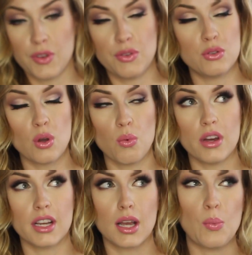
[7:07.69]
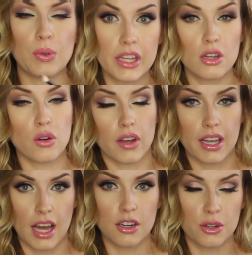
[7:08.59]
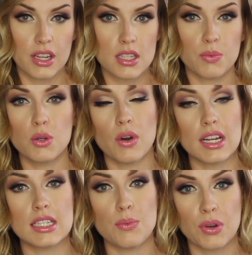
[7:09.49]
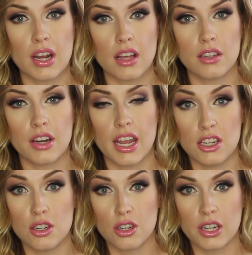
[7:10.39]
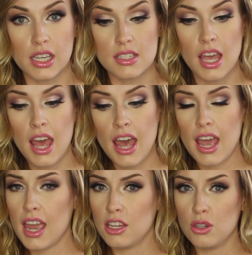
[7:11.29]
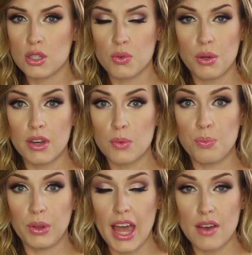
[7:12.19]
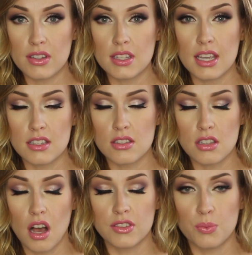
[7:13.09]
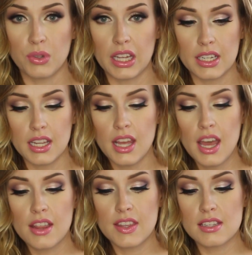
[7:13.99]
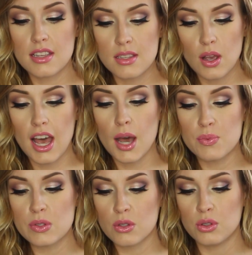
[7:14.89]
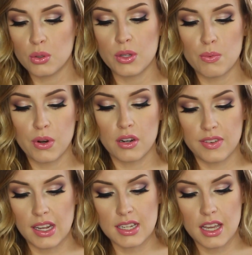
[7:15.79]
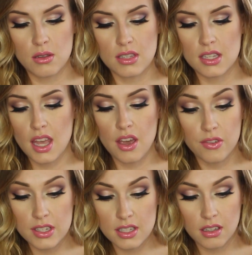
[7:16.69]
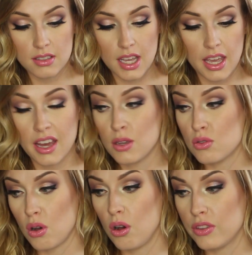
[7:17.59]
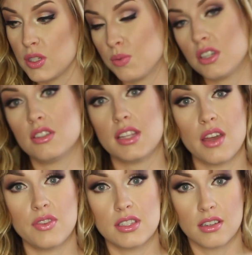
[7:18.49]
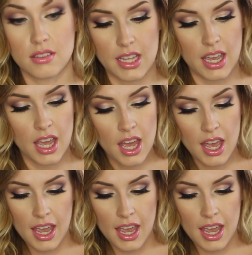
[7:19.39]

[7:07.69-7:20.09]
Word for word: if you don't want a complete cut crease, but you want a deeper color in your crease and you just really want to have it nice and soft and blended, this is absolutely perfect. I use this every single day. I use all these brushes every single day.